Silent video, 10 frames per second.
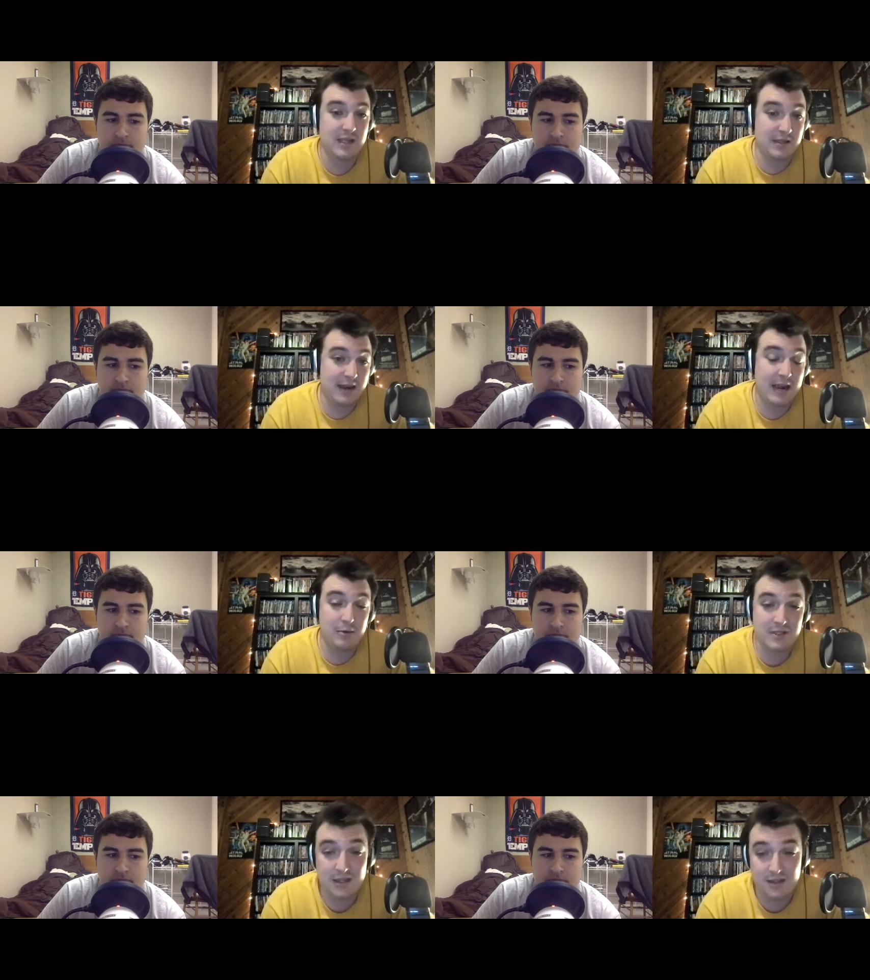Speaker 1: And then I
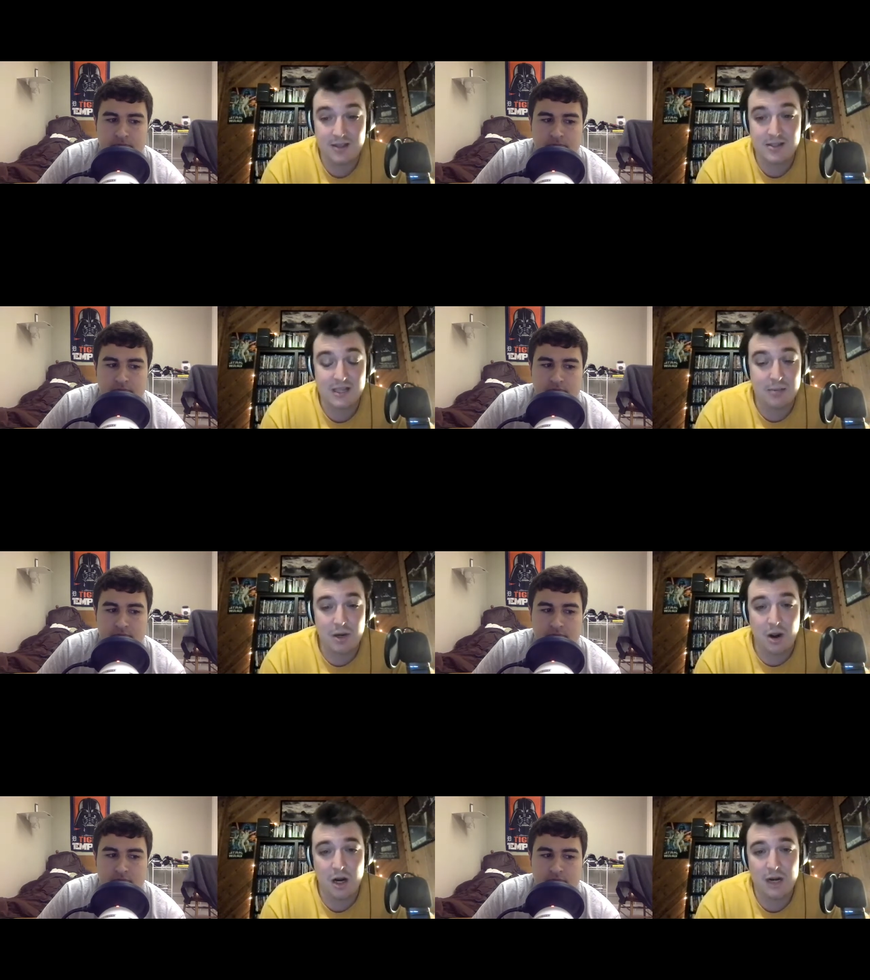would say this in
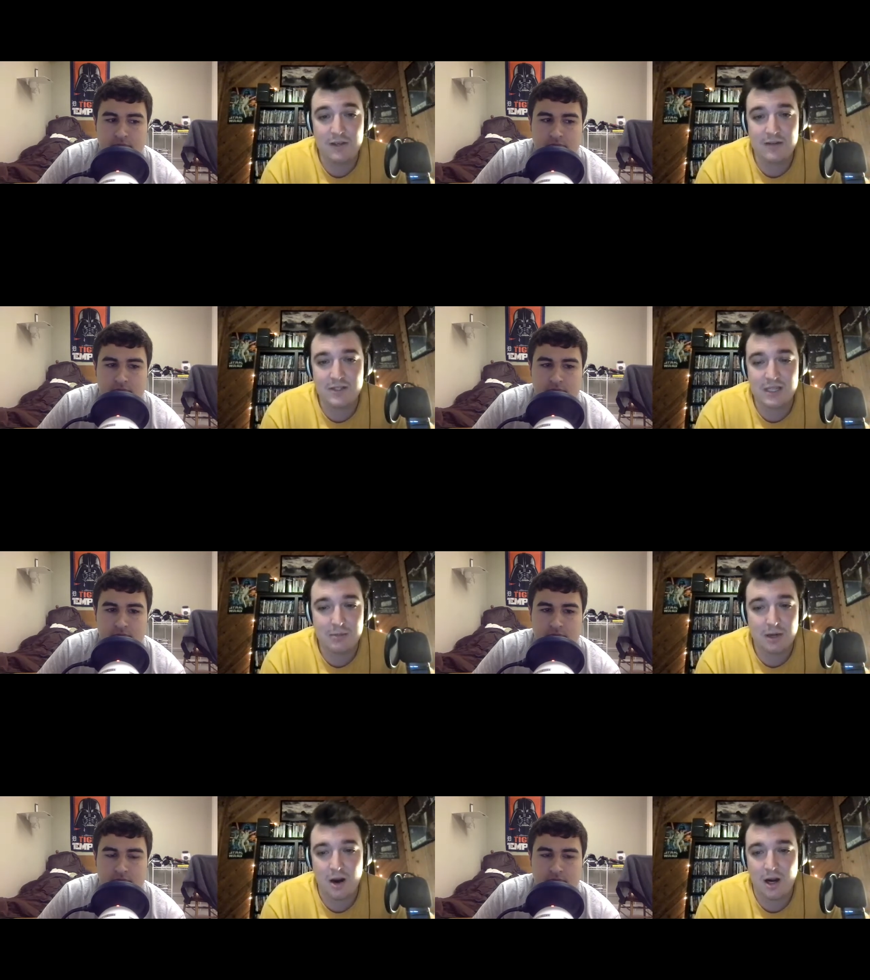Minari, if you haven't seen
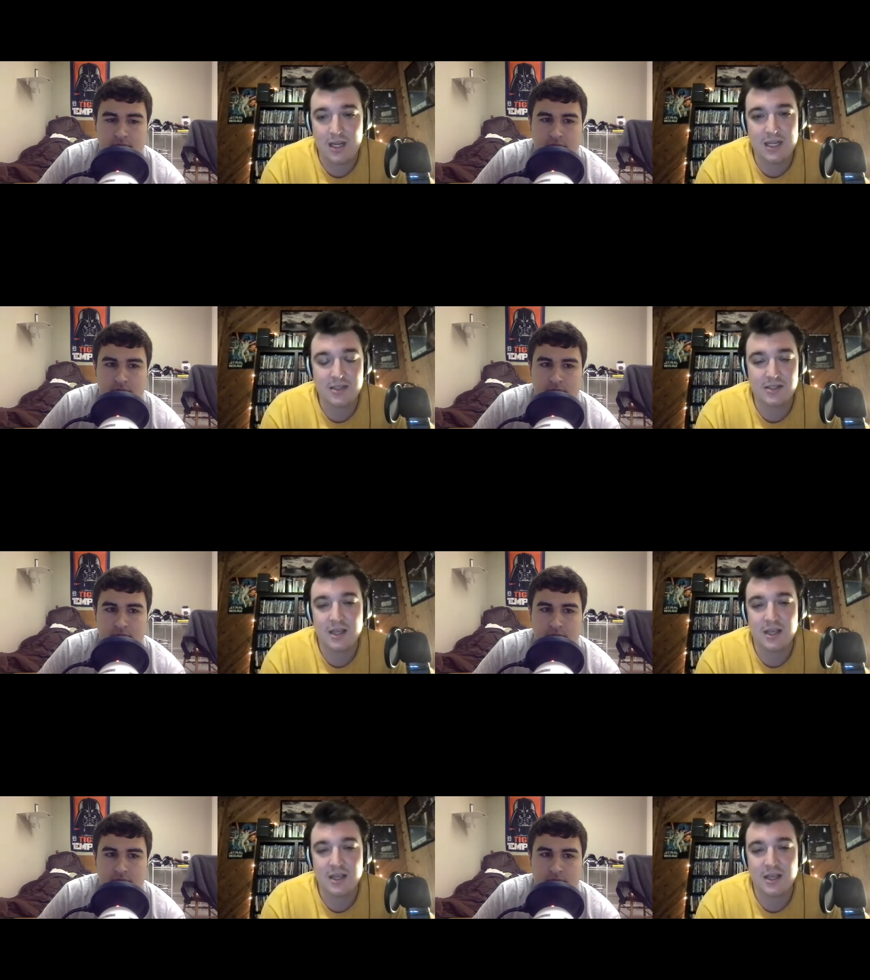Minari, he is